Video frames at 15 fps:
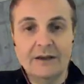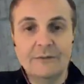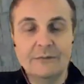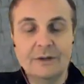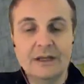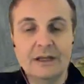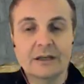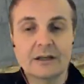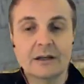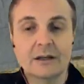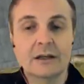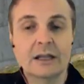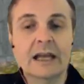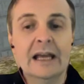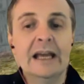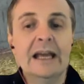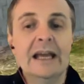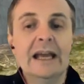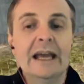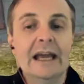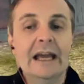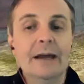vehicle
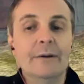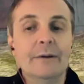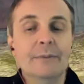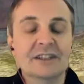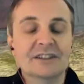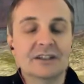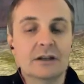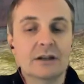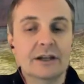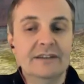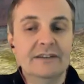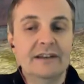as the light